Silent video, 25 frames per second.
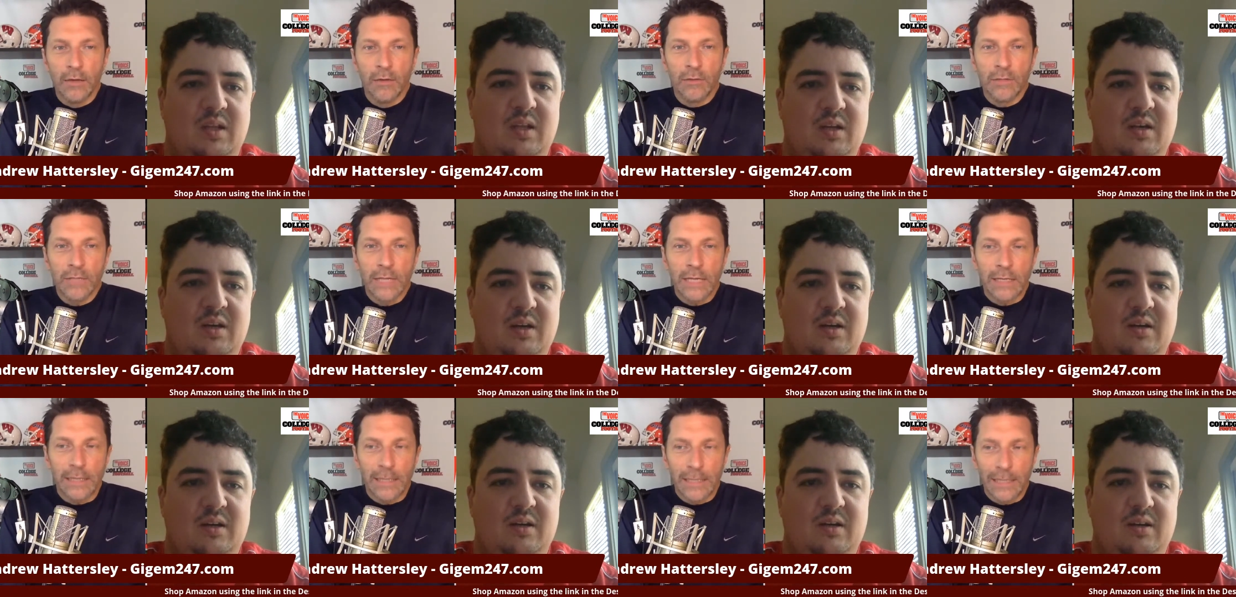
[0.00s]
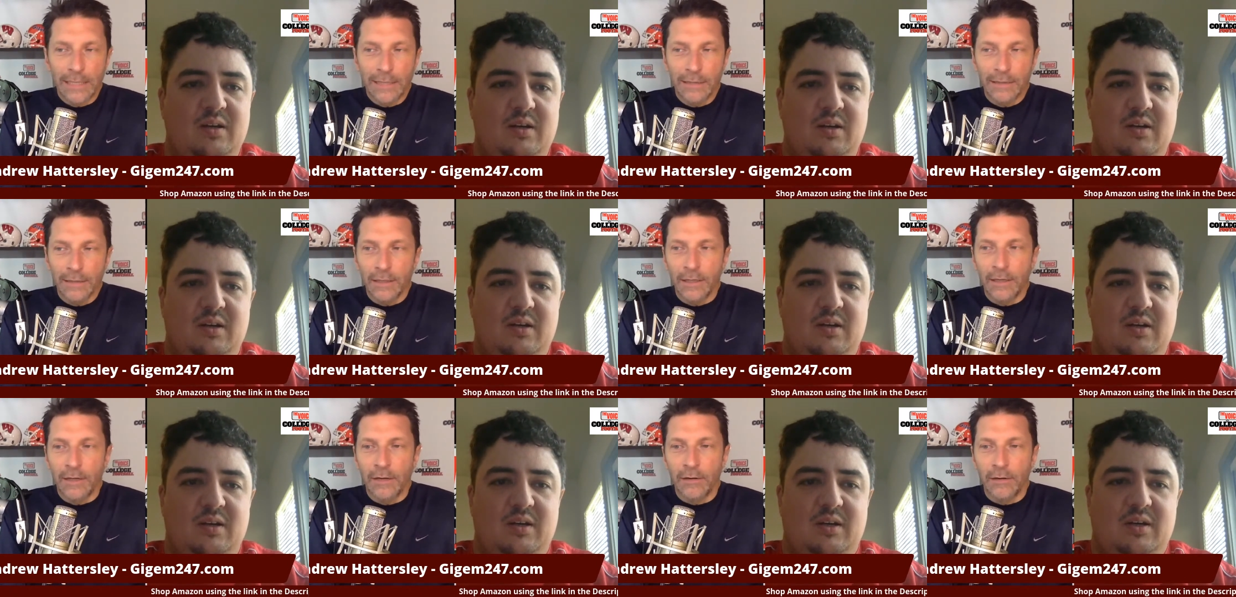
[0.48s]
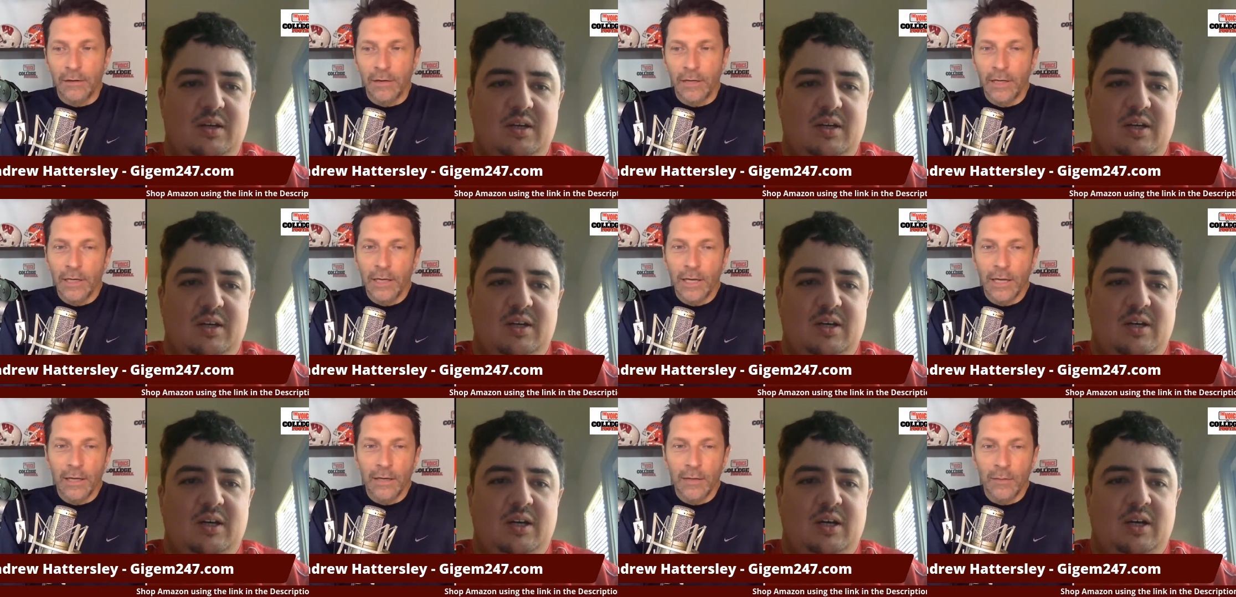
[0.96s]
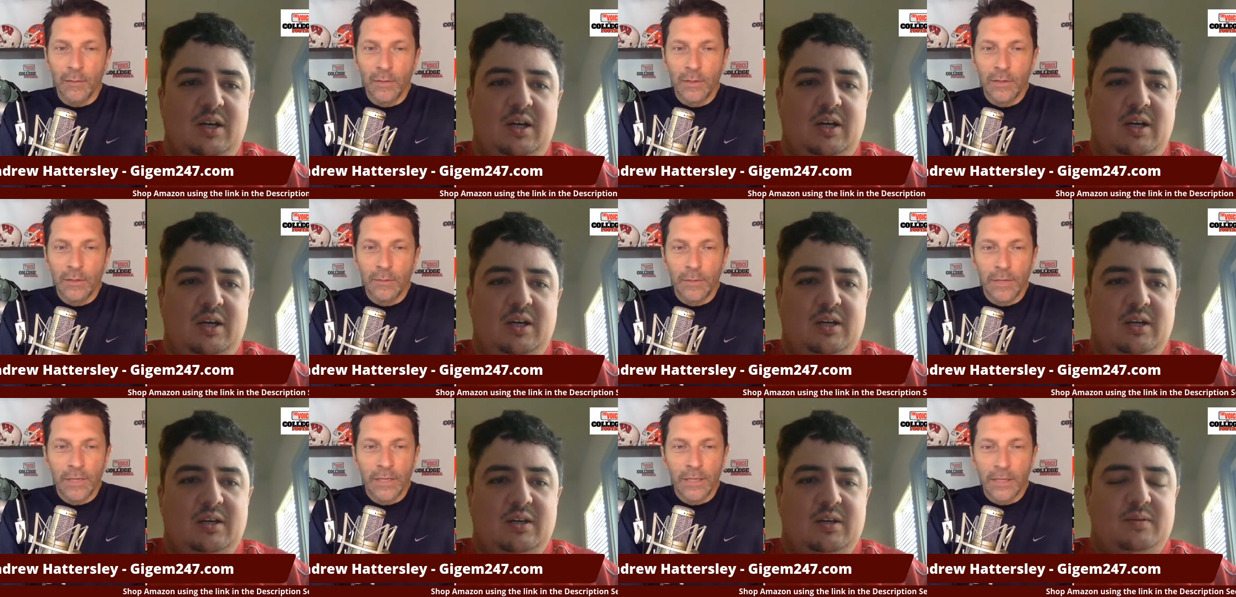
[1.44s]
Speaker 1: knows how to get there and how to win the
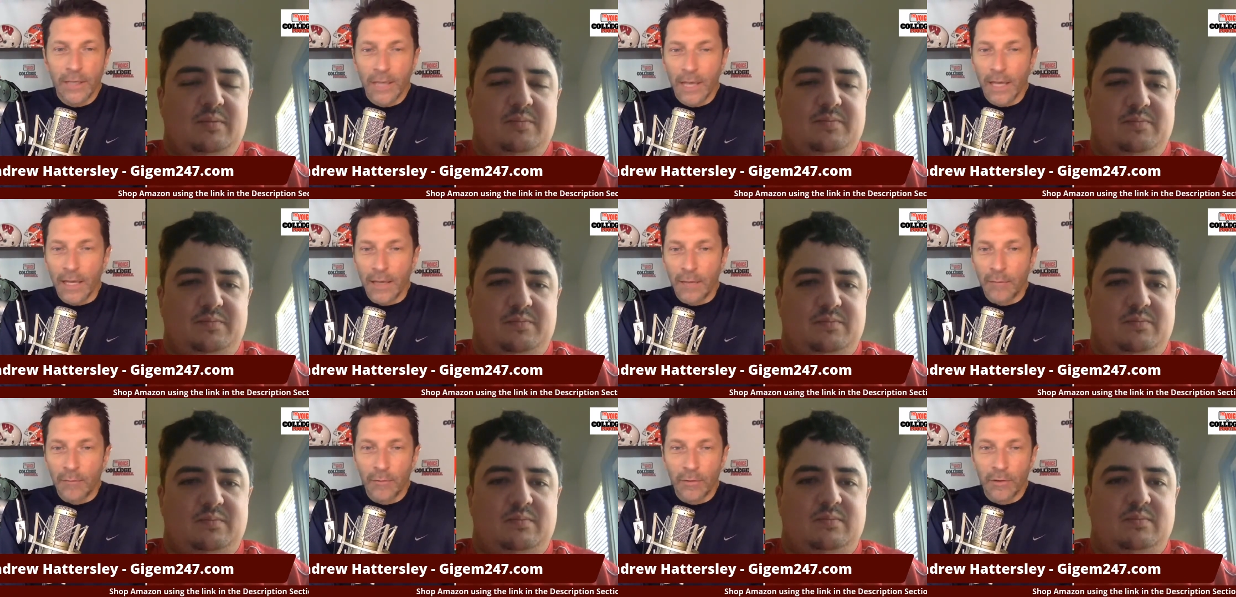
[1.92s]
big game,